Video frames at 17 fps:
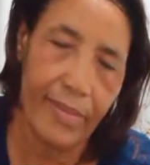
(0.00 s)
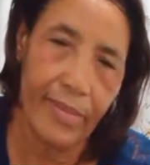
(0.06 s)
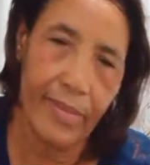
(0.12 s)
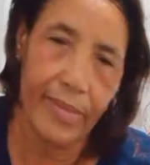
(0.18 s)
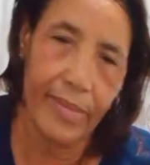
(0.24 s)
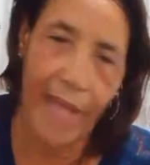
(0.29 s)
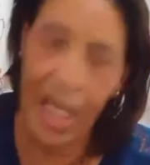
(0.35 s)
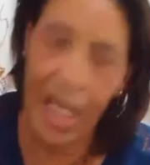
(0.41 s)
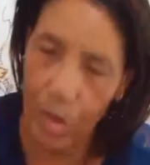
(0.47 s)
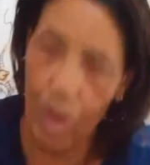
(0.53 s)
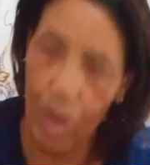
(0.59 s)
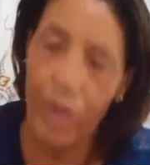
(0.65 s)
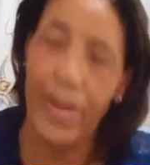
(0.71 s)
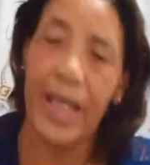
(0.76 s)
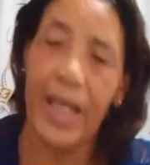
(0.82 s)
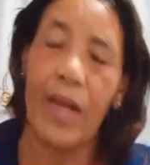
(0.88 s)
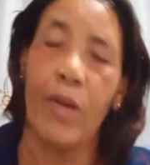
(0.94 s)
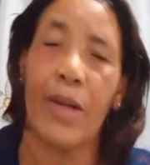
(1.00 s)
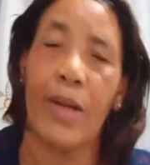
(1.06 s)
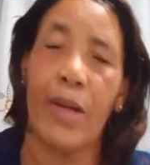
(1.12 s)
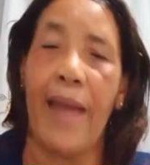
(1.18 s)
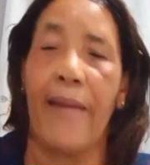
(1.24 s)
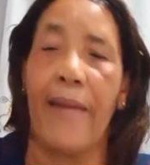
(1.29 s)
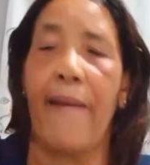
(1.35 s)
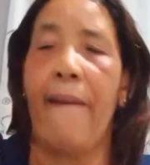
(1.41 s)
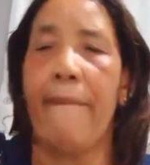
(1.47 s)
That's what I make it look
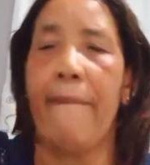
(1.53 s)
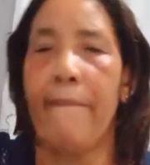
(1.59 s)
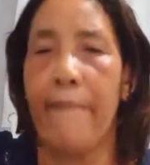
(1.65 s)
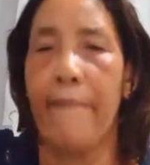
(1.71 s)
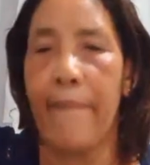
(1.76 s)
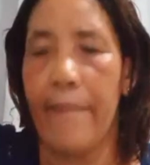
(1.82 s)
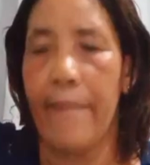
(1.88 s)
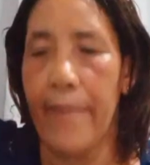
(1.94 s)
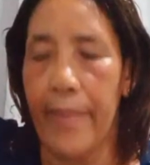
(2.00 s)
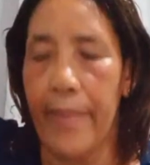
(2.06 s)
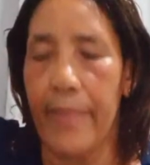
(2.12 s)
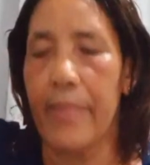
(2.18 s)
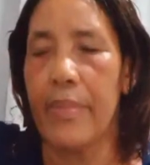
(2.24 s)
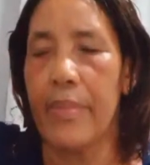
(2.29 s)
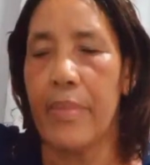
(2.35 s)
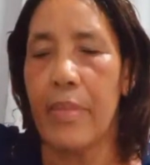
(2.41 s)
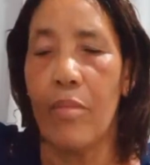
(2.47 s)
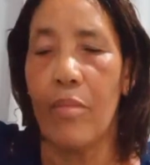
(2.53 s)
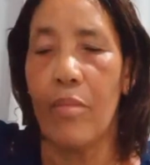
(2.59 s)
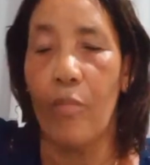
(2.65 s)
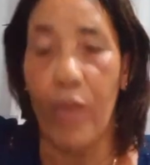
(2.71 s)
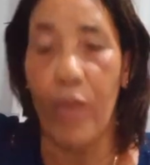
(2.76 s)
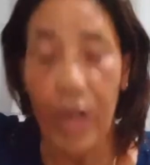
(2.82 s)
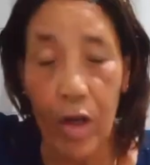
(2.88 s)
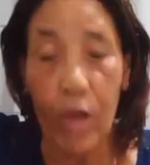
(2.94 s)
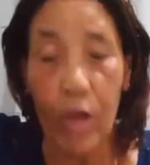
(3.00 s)
like.
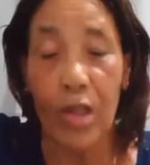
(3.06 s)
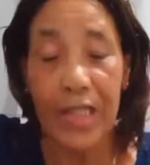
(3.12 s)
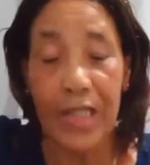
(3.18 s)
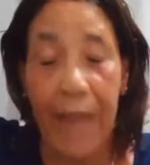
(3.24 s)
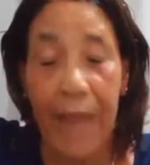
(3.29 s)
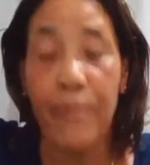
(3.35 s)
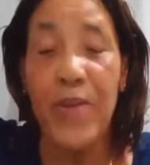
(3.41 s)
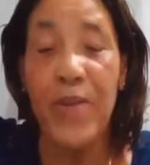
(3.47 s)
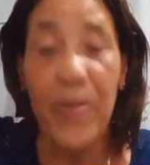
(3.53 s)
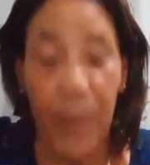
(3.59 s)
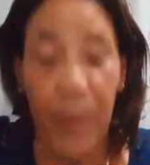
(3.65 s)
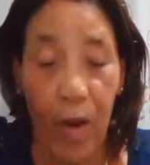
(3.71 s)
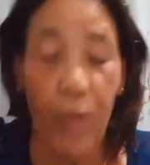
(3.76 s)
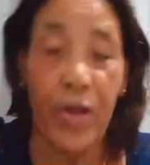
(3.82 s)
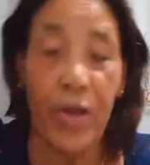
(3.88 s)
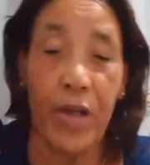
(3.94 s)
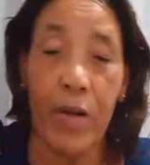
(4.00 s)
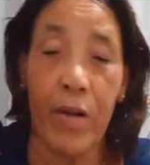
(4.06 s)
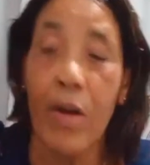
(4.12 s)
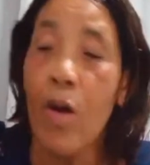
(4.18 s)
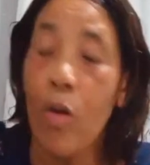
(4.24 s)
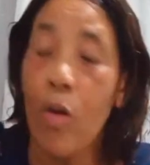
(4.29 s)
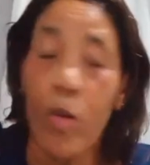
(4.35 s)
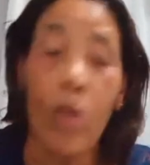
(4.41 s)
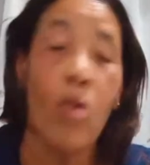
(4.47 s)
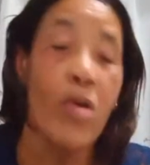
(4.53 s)
When they look at 10 people out there,
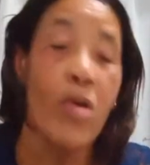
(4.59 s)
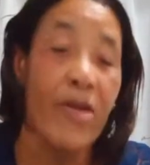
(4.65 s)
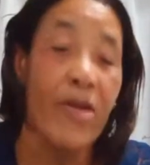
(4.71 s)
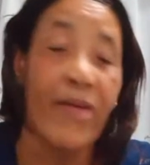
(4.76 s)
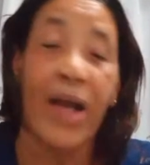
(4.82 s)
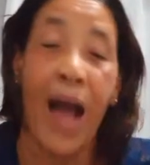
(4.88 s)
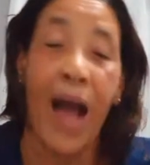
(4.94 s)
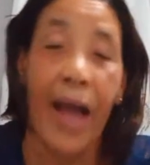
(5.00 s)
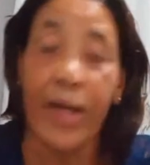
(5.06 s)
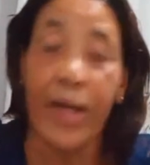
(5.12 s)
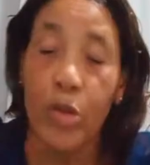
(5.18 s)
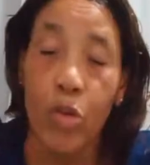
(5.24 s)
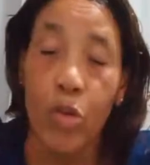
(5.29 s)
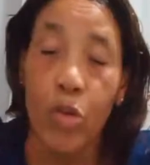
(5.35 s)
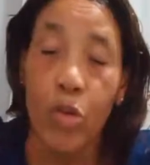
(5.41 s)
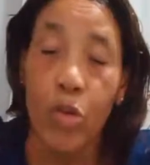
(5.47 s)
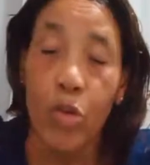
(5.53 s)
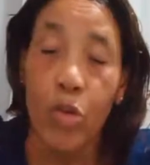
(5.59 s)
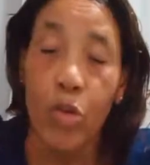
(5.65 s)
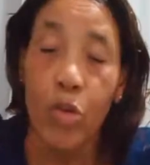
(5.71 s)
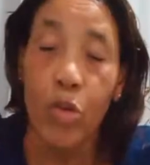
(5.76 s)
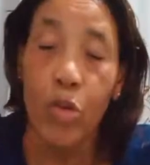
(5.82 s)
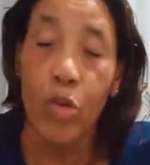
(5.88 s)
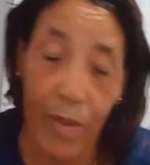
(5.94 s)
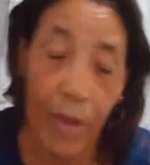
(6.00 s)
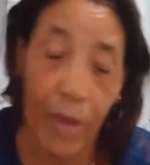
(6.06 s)
when they couldn't even garner
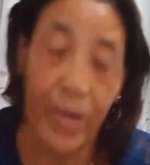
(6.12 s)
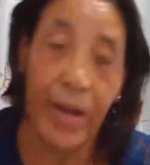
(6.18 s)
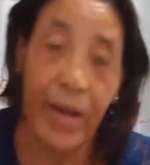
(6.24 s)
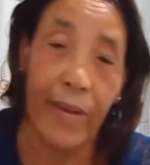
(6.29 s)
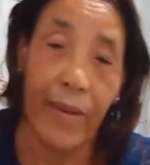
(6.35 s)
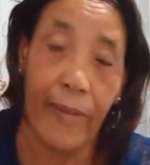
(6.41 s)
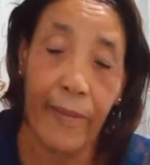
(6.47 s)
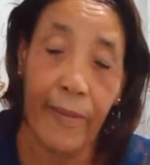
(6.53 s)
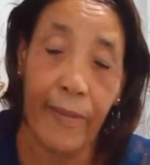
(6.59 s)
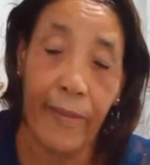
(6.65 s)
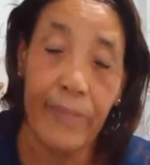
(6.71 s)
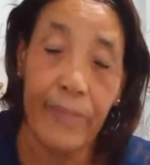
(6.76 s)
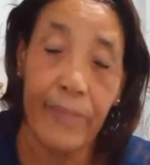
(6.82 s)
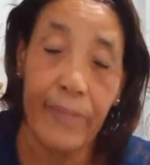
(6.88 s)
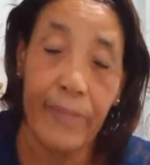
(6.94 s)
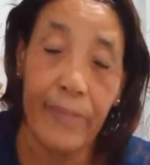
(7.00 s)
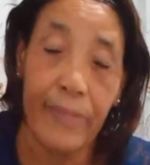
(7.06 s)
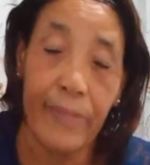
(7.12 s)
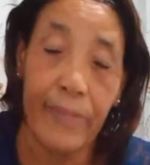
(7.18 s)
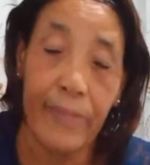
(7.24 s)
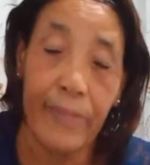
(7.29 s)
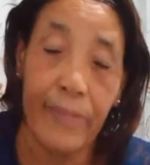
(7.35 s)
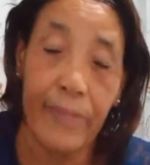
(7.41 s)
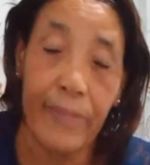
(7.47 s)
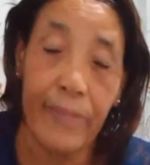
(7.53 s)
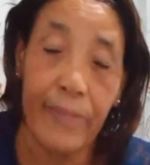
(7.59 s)
200 people to come out there,
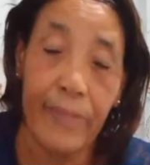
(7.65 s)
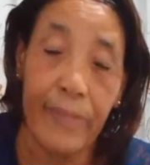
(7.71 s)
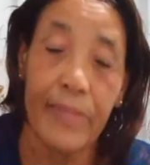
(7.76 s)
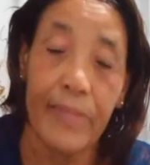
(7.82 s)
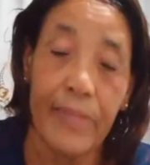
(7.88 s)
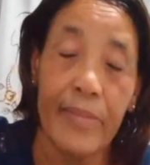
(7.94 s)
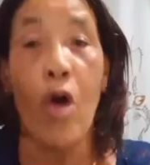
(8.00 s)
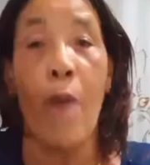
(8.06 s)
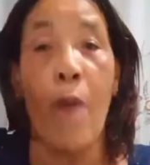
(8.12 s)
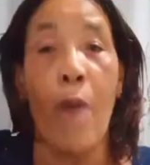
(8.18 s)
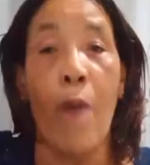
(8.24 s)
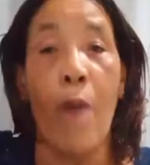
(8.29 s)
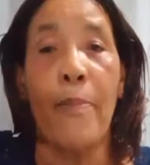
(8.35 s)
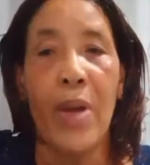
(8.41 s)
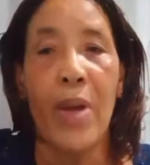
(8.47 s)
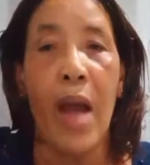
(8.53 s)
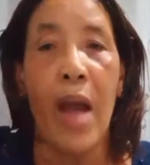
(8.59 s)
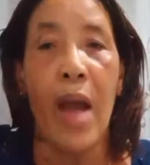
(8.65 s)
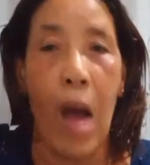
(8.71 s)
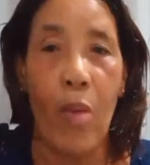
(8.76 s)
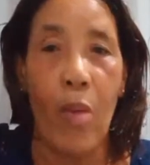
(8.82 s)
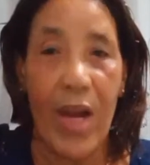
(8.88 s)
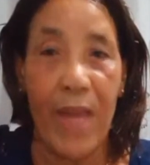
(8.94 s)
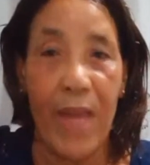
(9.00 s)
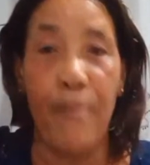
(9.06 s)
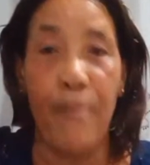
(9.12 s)
phone up, and when the
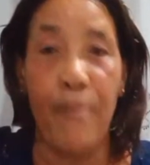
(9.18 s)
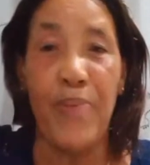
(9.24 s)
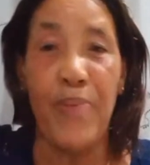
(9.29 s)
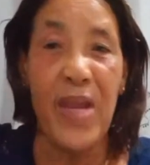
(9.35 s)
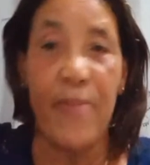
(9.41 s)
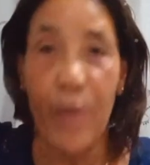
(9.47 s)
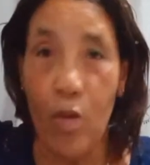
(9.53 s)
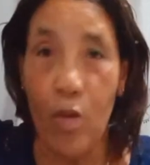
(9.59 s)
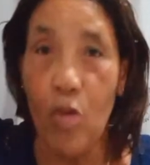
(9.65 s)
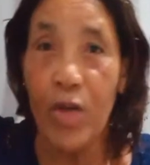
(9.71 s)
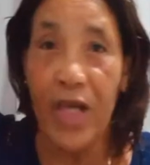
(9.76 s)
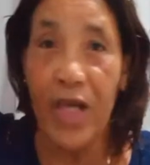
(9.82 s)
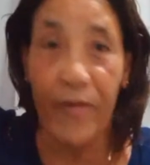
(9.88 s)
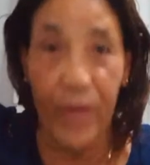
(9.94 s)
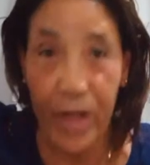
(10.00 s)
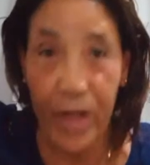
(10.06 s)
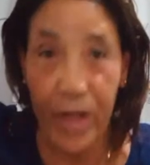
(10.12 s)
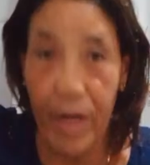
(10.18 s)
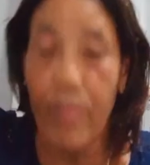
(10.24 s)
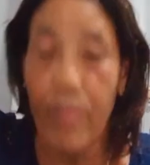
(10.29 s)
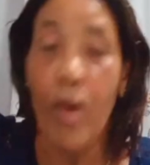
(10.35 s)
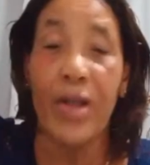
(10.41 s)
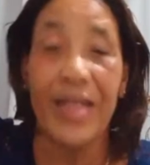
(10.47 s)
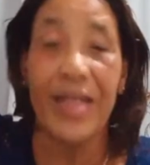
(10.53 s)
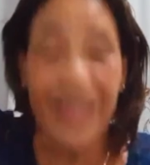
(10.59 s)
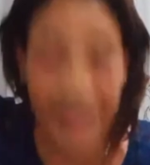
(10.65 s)
people who give one of the money
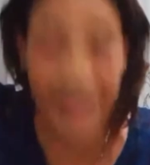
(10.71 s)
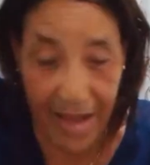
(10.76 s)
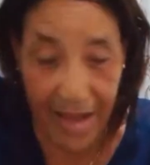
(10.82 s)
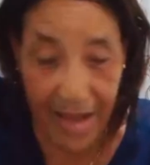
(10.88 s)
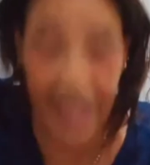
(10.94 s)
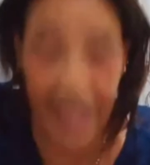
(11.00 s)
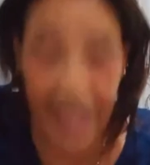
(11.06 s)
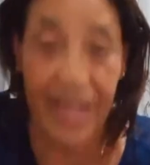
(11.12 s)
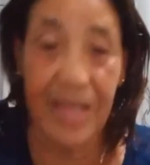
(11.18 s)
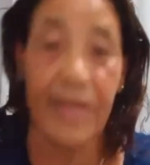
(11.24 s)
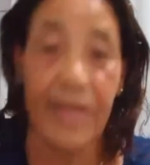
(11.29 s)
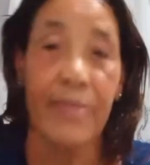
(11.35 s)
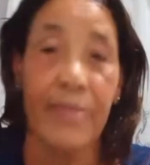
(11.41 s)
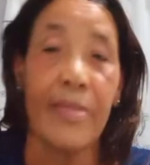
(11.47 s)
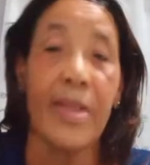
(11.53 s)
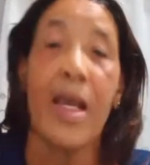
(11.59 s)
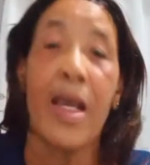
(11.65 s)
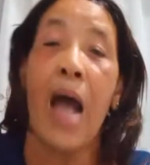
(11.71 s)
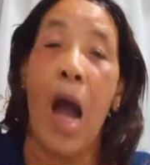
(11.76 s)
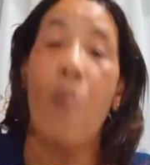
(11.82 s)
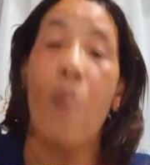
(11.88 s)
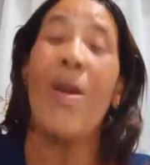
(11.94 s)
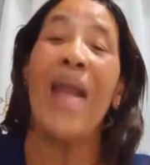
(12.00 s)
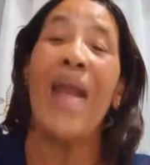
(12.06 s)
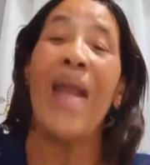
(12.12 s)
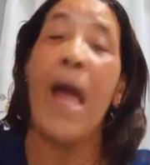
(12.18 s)
see this, and when
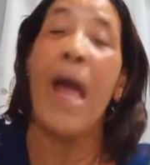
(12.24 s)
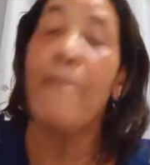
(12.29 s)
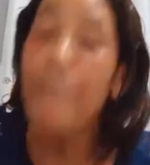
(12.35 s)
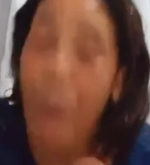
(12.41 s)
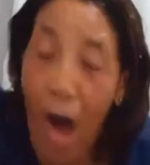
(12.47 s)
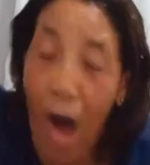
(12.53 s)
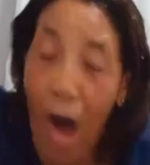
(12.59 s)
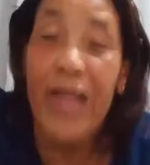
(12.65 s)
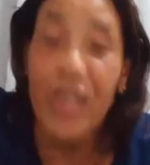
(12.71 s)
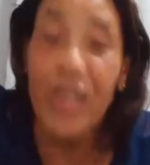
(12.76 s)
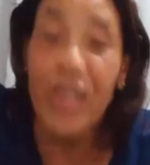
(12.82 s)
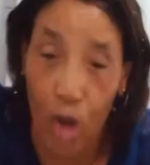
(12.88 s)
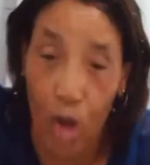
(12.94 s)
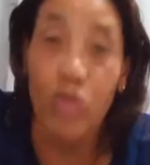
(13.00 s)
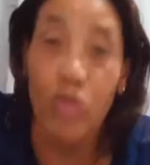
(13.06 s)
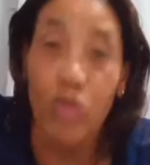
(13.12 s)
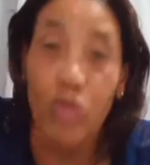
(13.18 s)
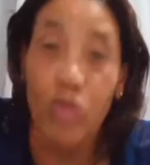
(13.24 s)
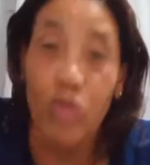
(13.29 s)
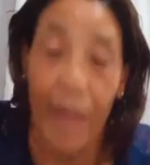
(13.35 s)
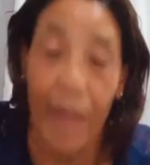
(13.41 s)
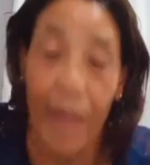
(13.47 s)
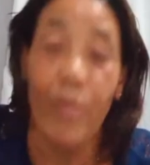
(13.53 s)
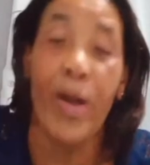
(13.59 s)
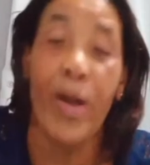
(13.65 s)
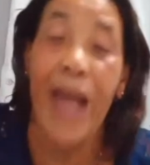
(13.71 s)
I point it out to them,
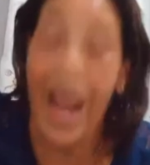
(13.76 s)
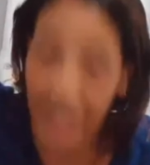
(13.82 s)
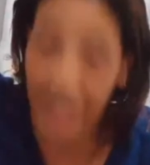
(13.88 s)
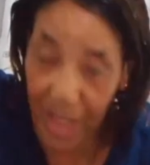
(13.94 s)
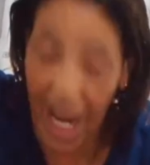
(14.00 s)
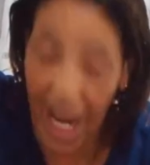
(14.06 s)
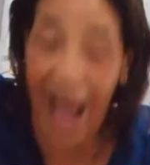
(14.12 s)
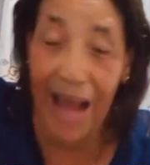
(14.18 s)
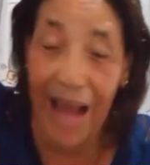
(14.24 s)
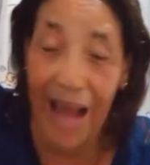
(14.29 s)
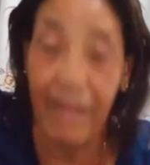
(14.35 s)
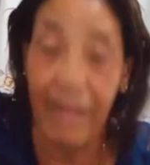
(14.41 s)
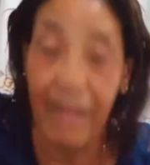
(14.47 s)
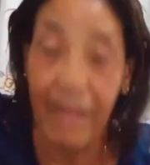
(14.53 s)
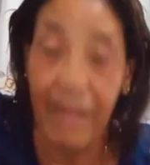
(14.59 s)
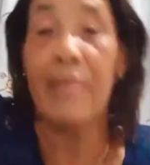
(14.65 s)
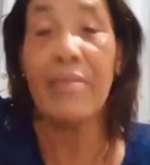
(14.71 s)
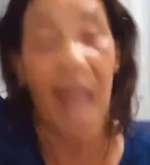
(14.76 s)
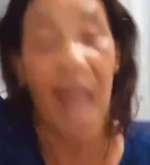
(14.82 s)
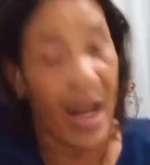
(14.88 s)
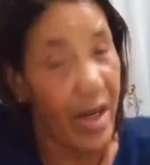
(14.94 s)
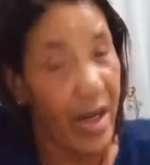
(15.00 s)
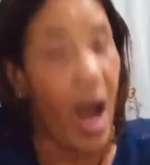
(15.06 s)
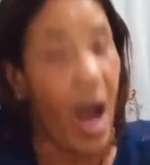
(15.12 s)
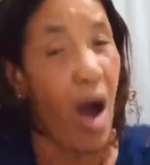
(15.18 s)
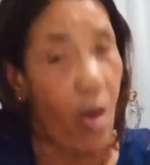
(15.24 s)
when I shall, not
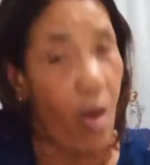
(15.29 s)
now,